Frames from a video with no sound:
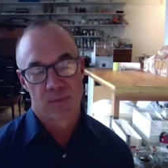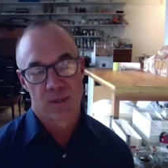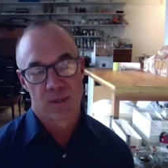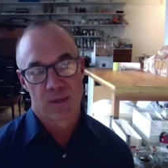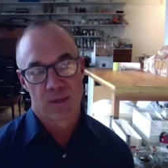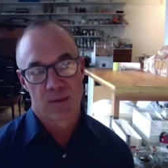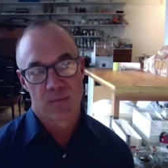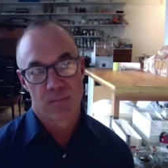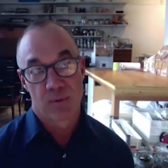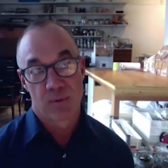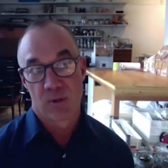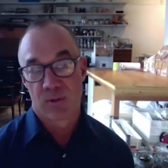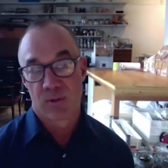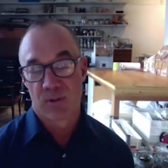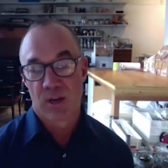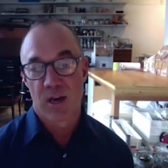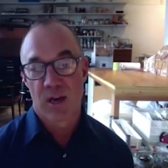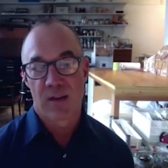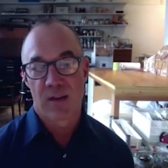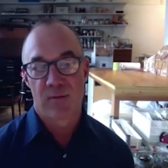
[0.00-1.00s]
uh, bird's
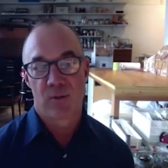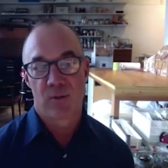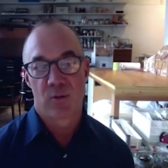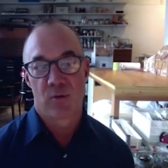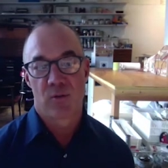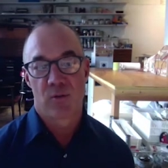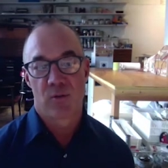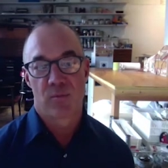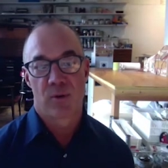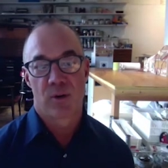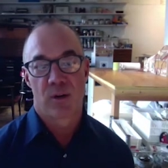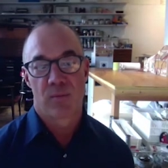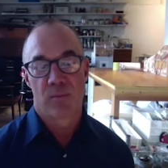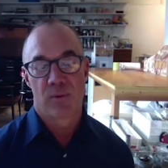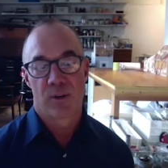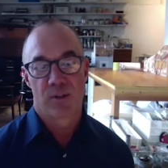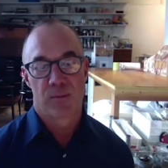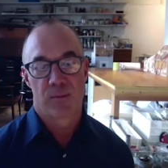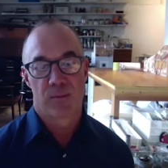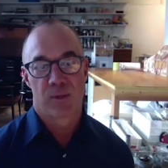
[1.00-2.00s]
eye view of Pro
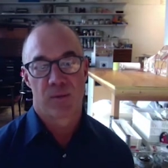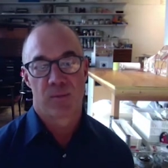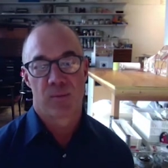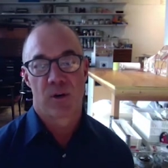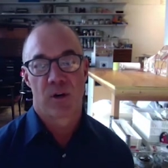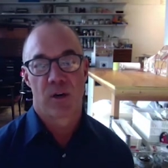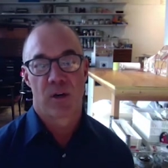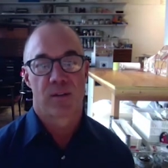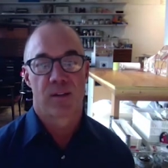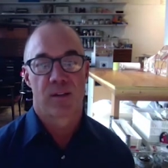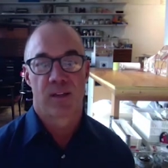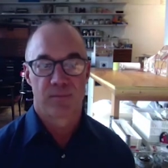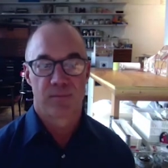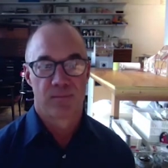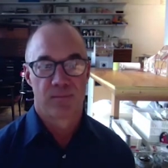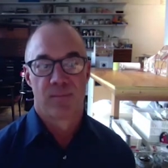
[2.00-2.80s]
Prospect Park that,